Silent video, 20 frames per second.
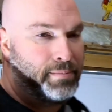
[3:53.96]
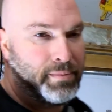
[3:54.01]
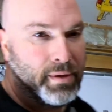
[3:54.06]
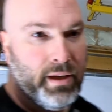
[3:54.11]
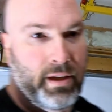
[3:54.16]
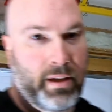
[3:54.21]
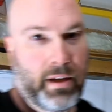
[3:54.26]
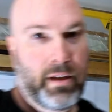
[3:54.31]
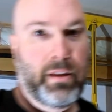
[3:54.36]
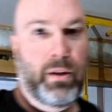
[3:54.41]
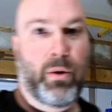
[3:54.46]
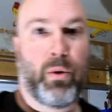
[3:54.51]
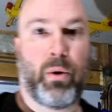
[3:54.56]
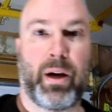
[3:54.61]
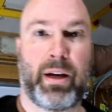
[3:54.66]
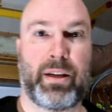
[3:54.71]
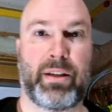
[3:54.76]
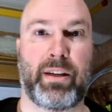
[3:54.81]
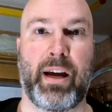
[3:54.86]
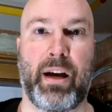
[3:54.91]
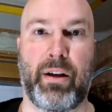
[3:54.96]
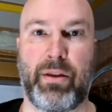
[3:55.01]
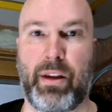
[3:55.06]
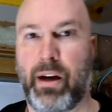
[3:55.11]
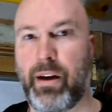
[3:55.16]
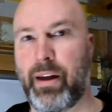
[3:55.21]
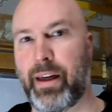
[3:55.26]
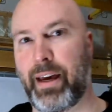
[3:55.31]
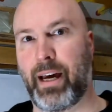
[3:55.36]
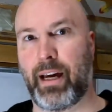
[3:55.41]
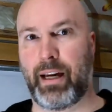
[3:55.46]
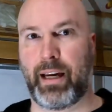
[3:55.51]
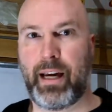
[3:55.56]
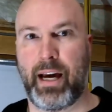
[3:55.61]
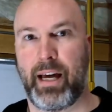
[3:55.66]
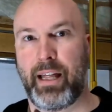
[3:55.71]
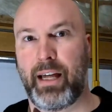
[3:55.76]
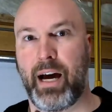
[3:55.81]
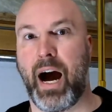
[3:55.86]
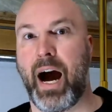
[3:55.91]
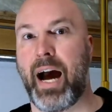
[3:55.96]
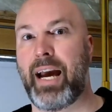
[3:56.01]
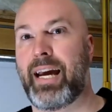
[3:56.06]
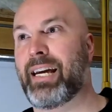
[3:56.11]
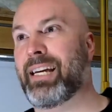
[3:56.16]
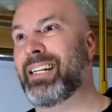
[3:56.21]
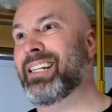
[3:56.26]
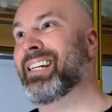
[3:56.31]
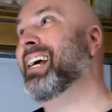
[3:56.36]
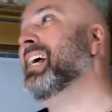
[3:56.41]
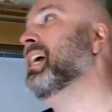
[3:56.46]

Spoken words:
the hoist down now that I got kind of the eye in.